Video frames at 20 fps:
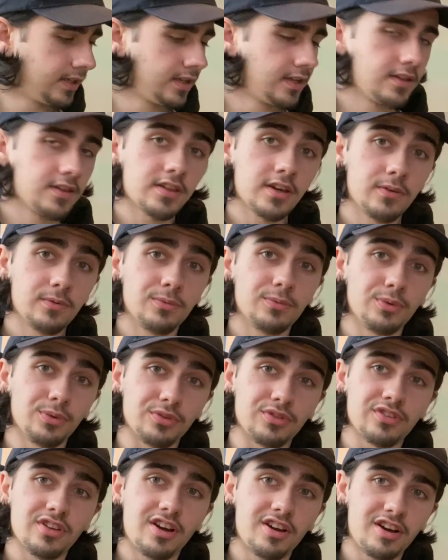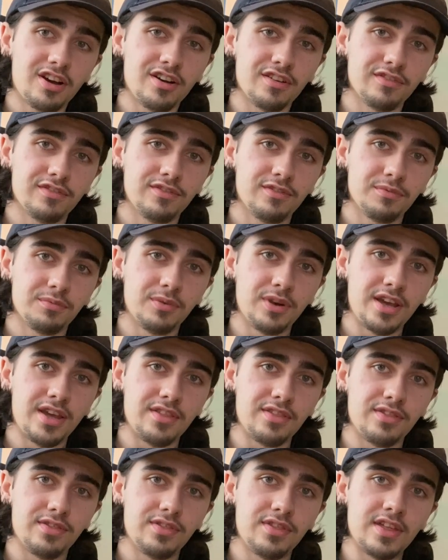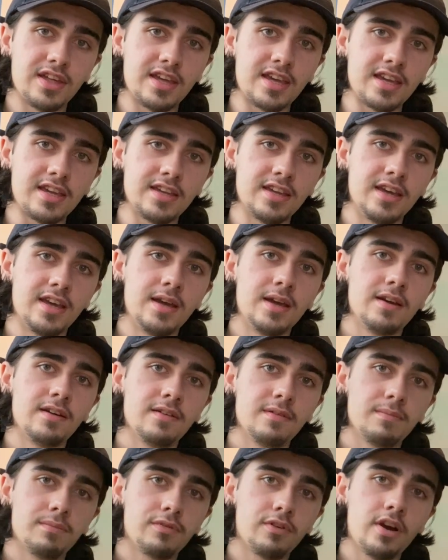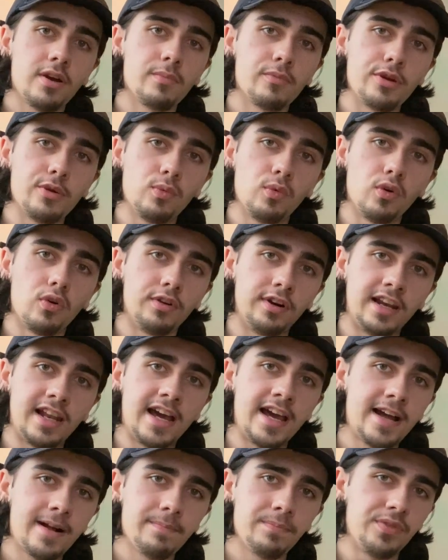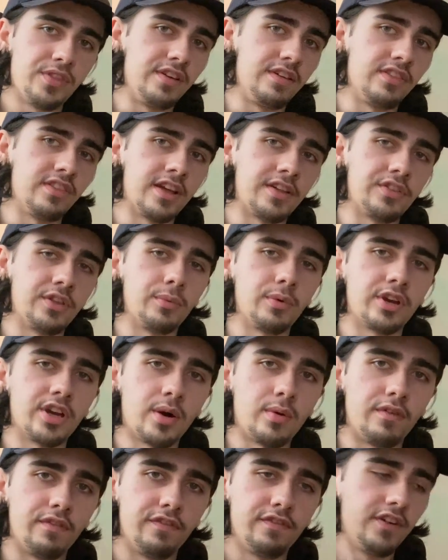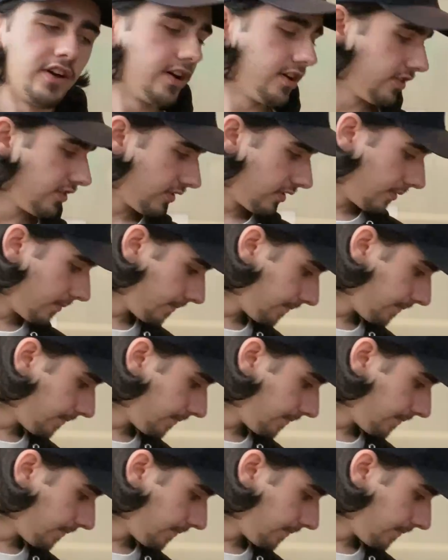So we'll start off with the primary worn layer, the thing that would go on first.